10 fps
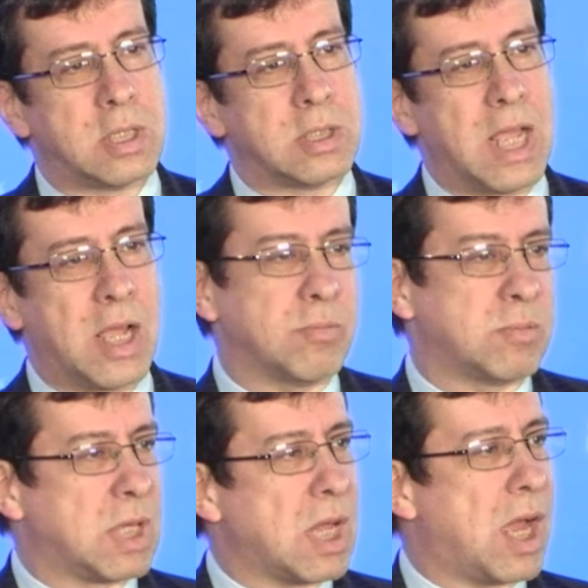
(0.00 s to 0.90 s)
Now,
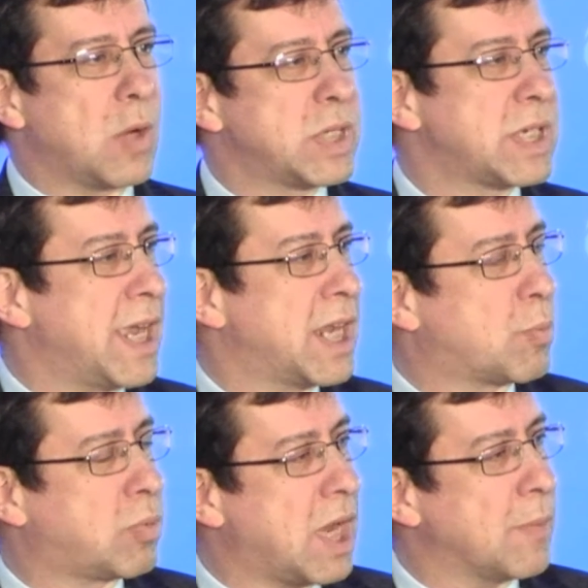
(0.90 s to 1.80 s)
I wish I had a
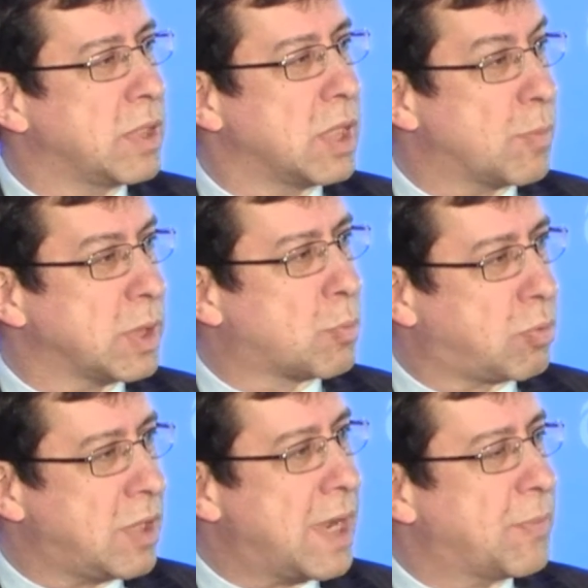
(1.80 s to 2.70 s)
prop here, but the
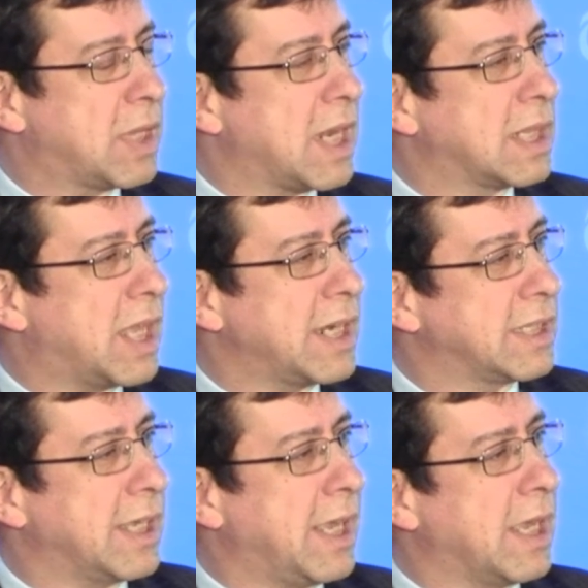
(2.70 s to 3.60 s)
prop that I'd like
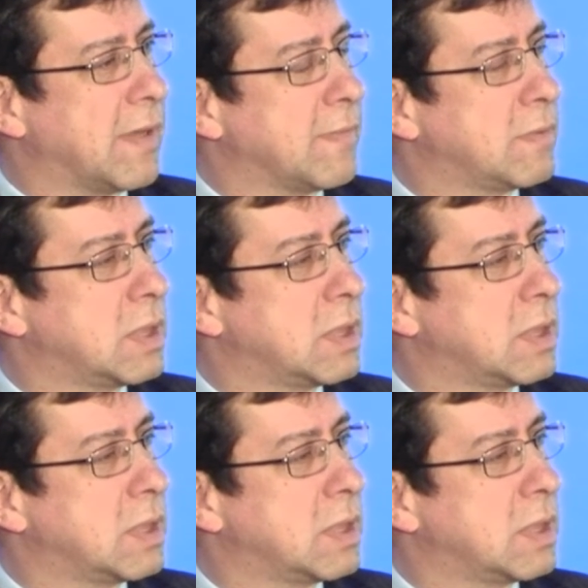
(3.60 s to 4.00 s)
to have